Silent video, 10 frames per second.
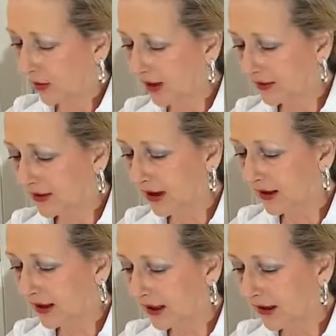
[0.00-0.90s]
it's not
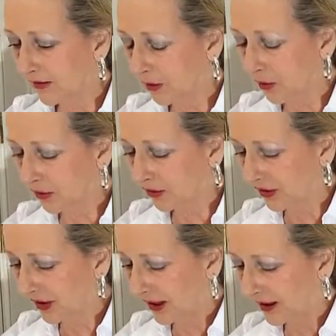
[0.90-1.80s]
going to give you what you
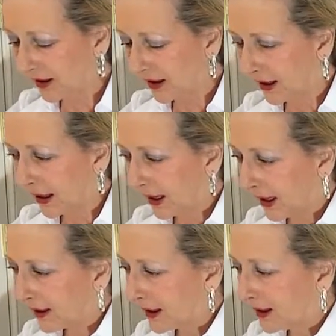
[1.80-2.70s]
need.
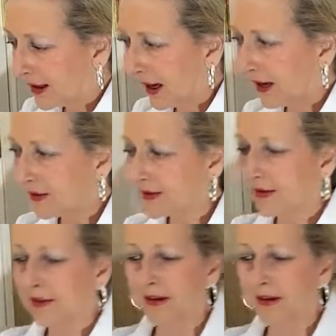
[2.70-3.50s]
Then next,